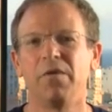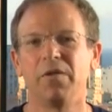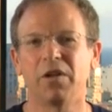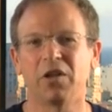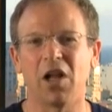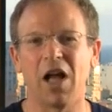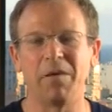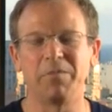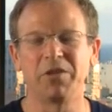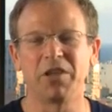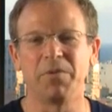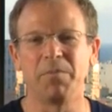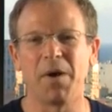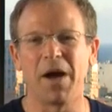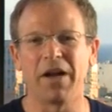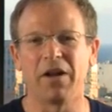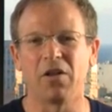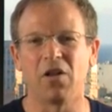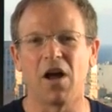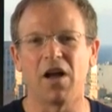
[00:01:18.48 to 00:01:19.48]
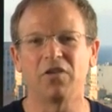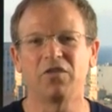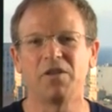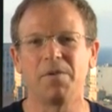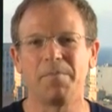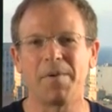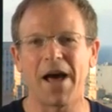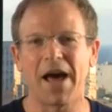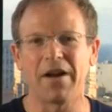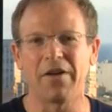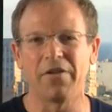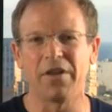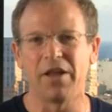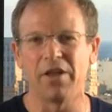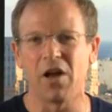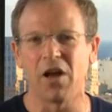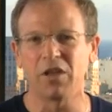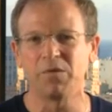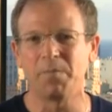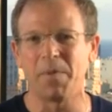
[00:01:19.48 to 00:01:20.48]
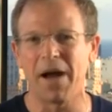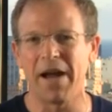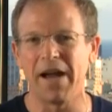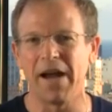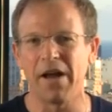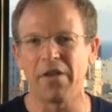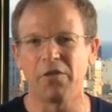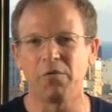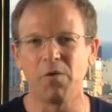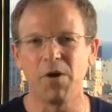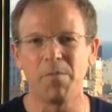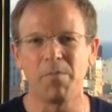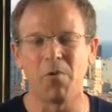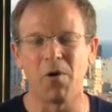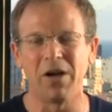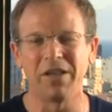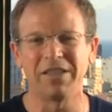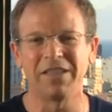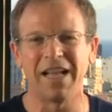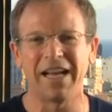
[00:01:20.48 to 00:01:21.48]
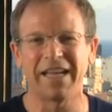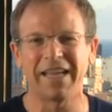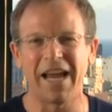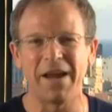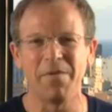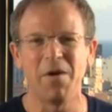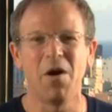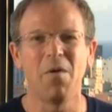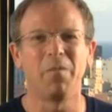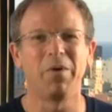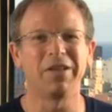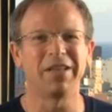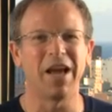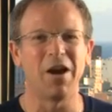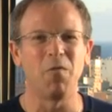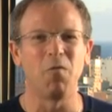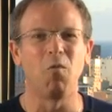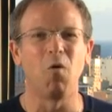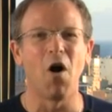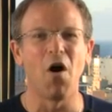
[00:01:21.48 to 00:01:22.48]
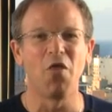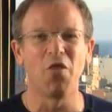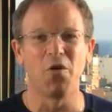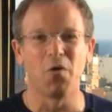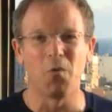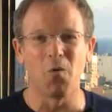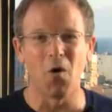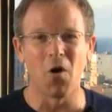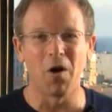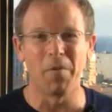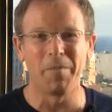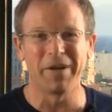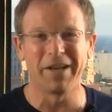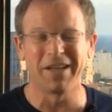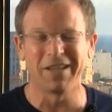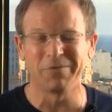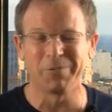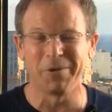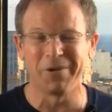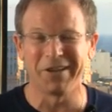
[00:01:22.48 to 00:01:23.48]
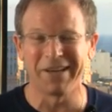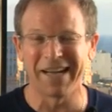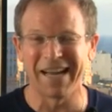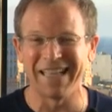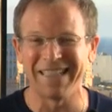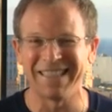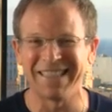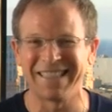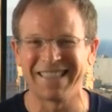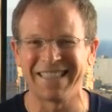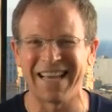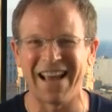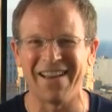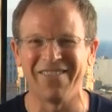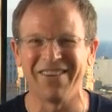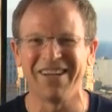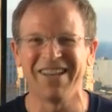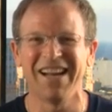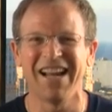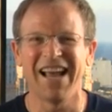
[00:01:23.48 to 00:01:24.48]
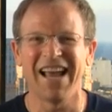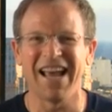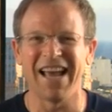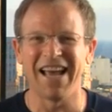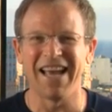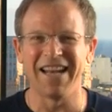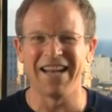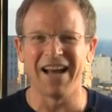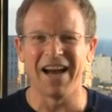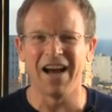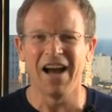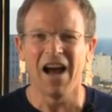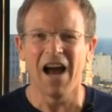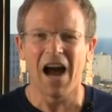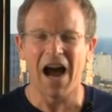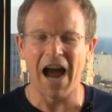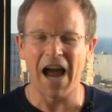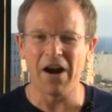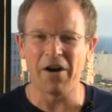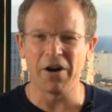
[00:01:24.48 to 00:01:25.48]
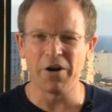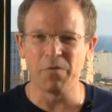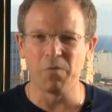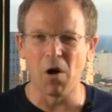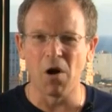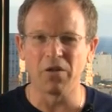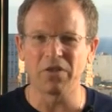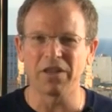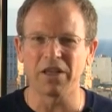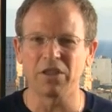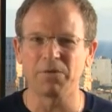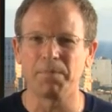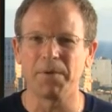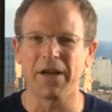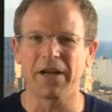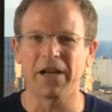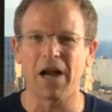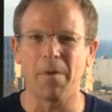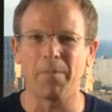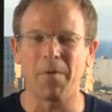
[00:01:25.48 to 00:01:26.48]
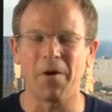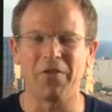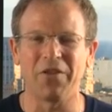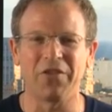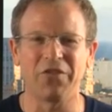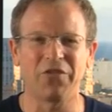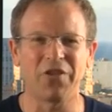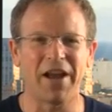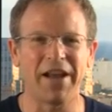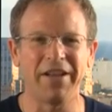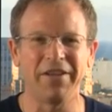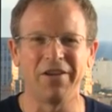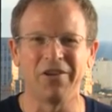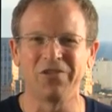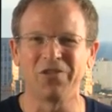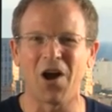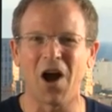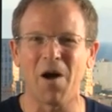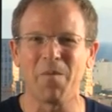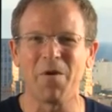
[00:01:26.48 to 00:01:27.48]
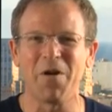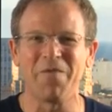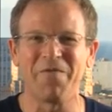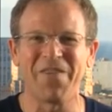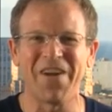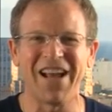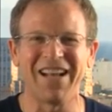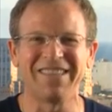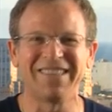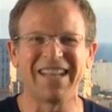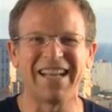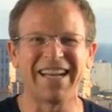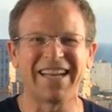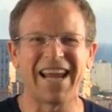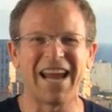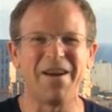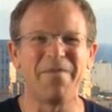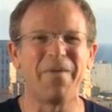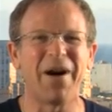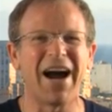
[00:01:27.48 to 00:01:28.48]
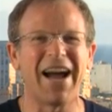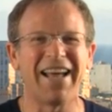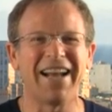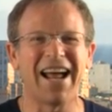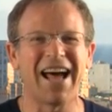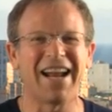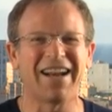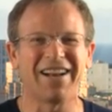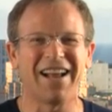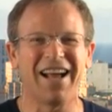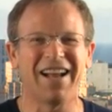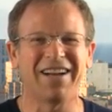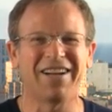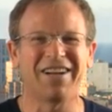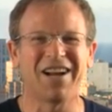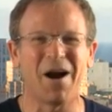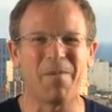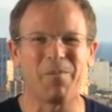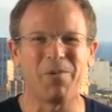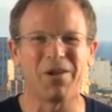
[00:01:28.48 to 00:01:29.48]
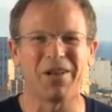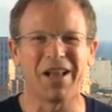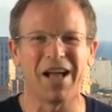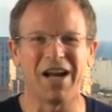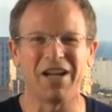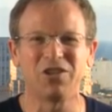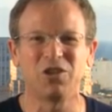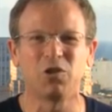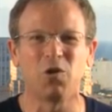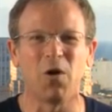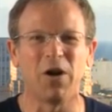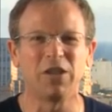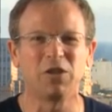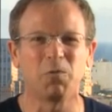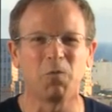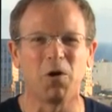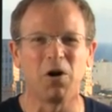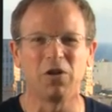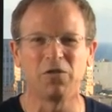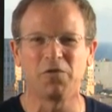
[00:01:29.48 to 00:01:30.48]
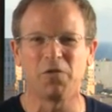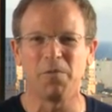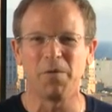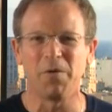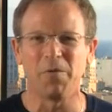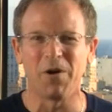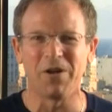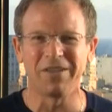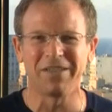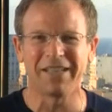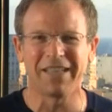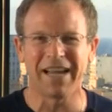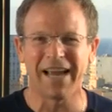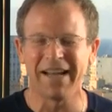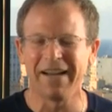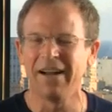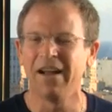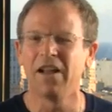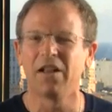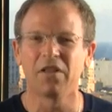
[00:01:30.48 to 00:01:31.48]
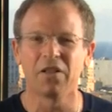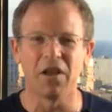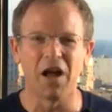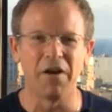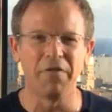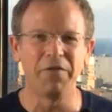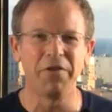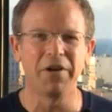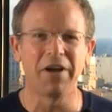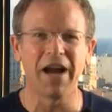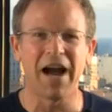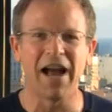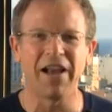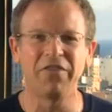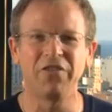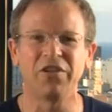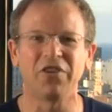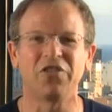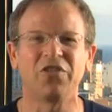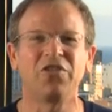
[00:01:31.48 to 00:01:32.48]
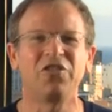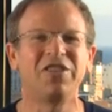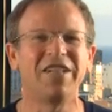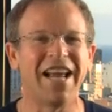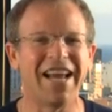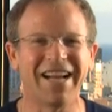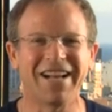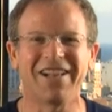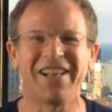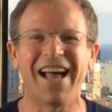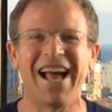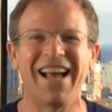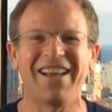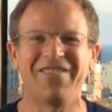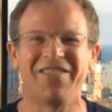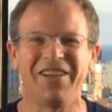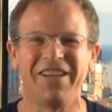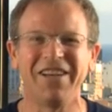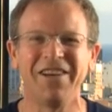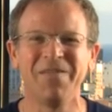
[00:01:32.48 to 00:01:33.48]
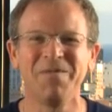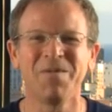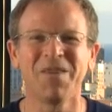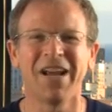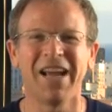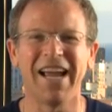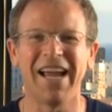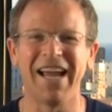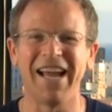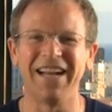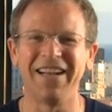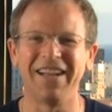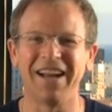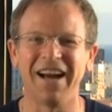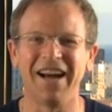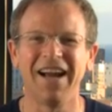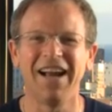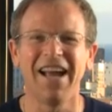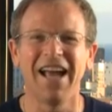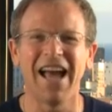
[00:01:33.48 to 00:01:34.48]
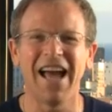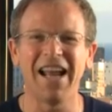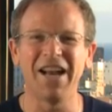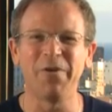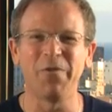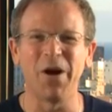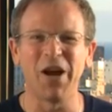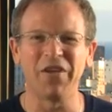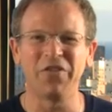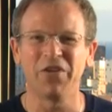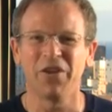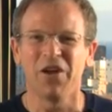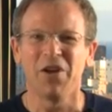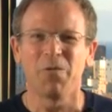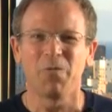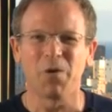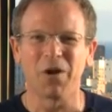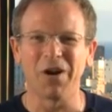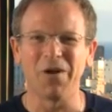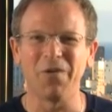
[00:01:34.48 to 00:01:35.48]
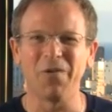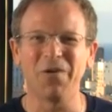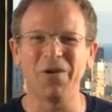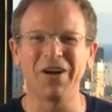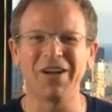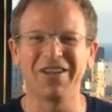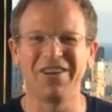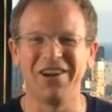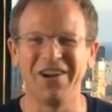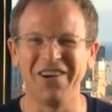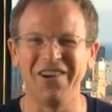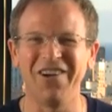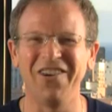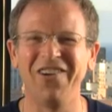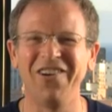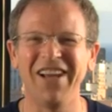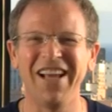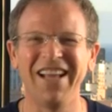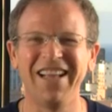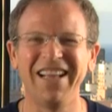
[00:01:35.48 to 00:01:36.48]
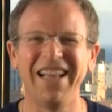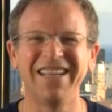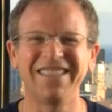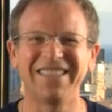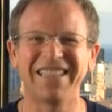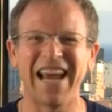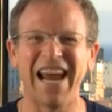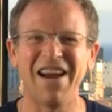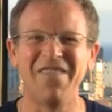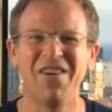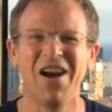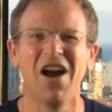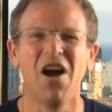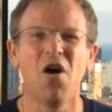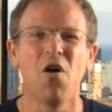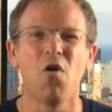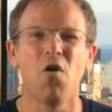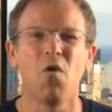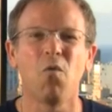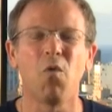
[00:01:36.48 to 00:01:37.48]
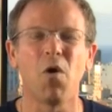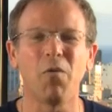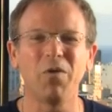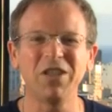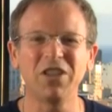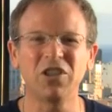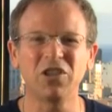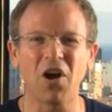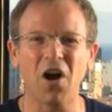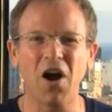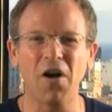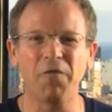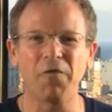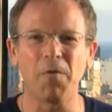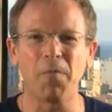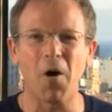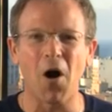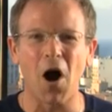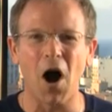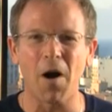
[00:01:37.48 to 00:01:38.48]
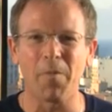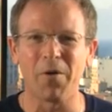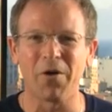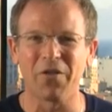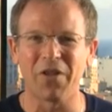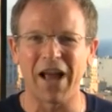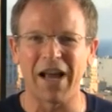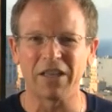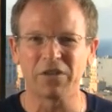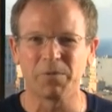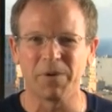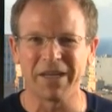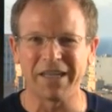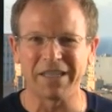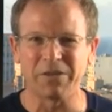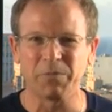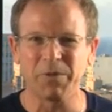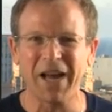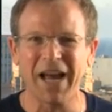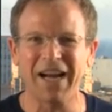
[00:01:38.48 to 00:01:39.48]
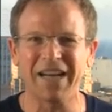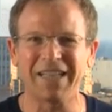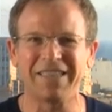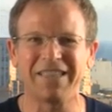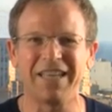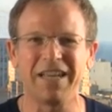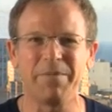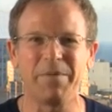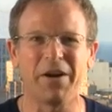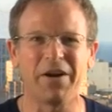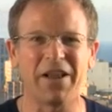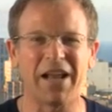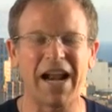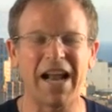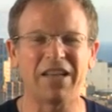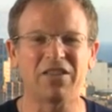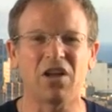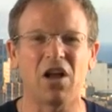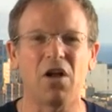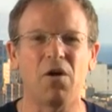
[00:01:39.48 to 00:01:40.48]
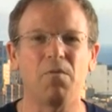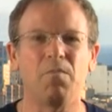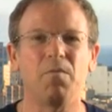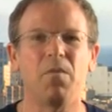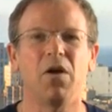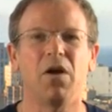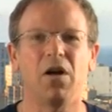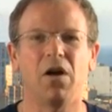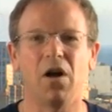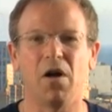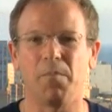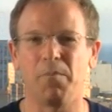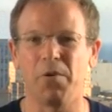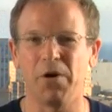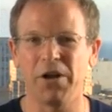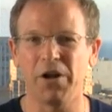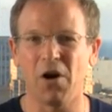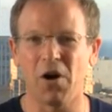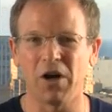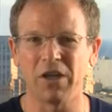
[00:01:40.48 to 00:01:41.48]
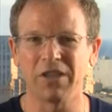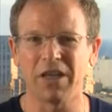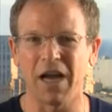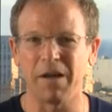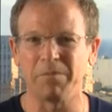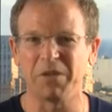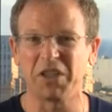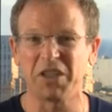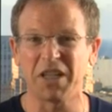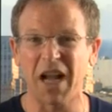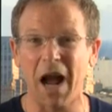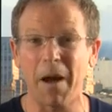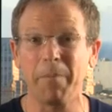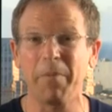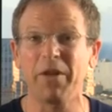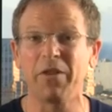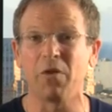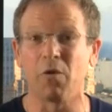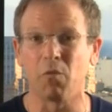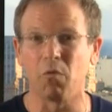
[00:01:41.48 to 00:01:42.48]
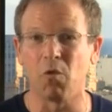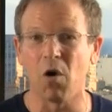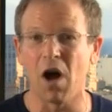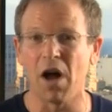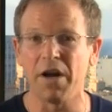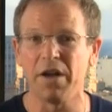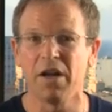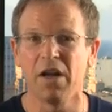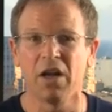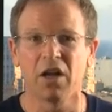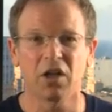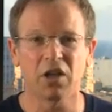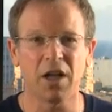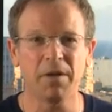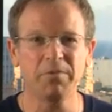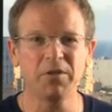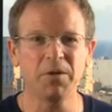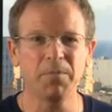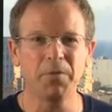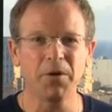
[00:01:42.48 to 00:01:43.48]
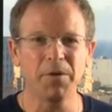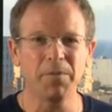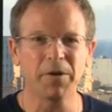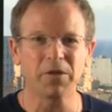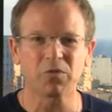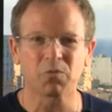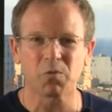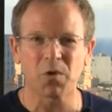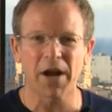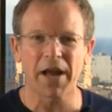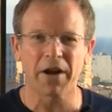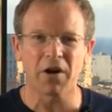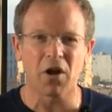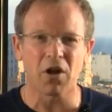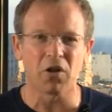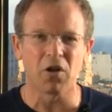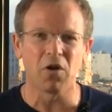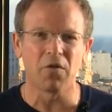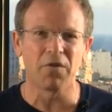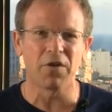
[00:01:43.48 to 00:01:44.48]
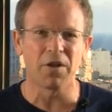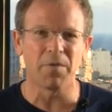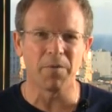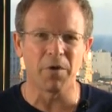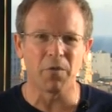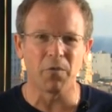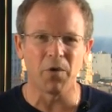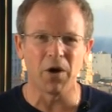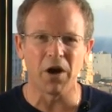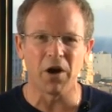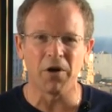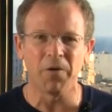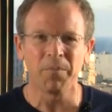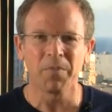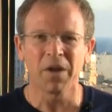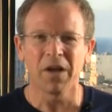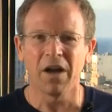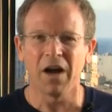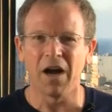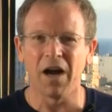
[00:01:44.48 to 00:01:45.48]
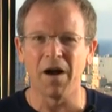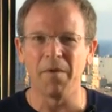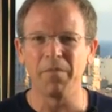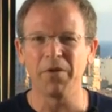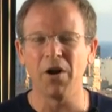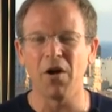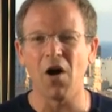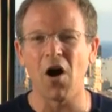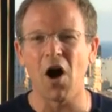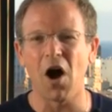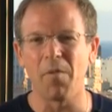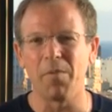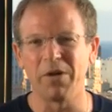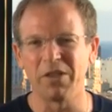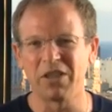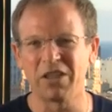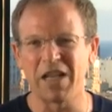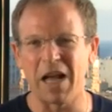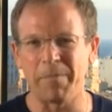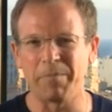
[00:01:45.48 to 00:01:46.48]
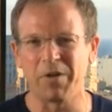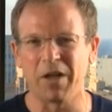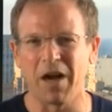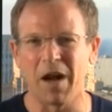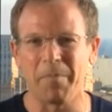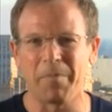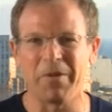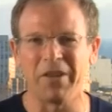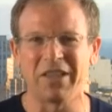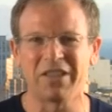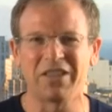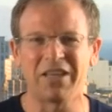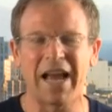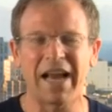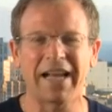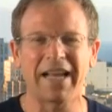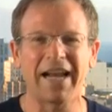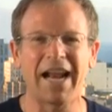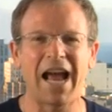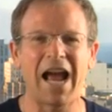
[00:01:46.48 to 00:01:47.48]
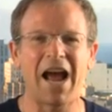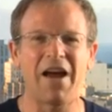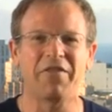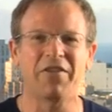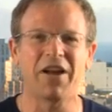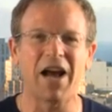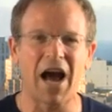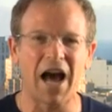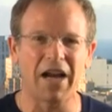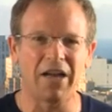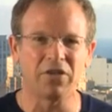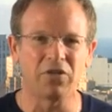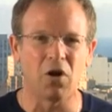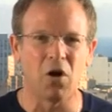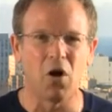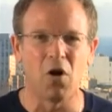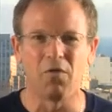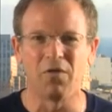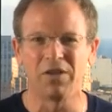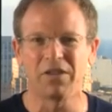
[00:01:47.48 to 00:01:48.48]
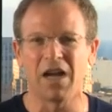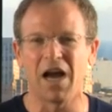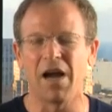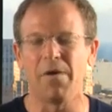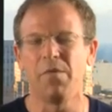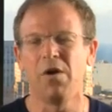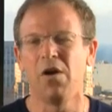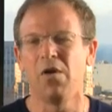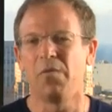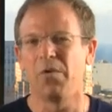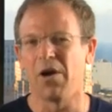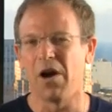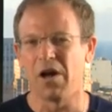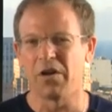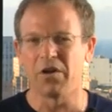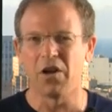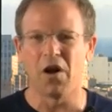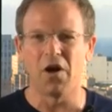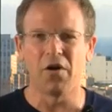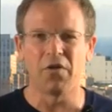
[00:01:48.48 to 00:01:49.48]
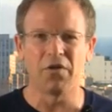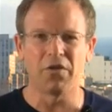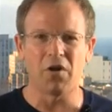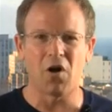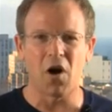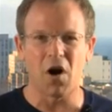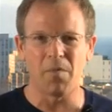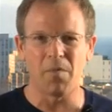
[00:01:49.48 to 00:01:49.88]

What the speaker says: Clemson might have lost the battle. They lost by 3 points in that game, but they won the war because we were getting 7. And I already wrote this pick up on the site, and those Auburn fans, they came by and had a couple choice words for me once again. Love you guys. Just stay classy. And anyways, we're in this game, what we saw from Auburn last week is we got a team here that has a pretty hard time stopping the run. Clemson pretty much ran all over them at will. You know, Auburn stepped it up in the second half, got it to overtime. We all know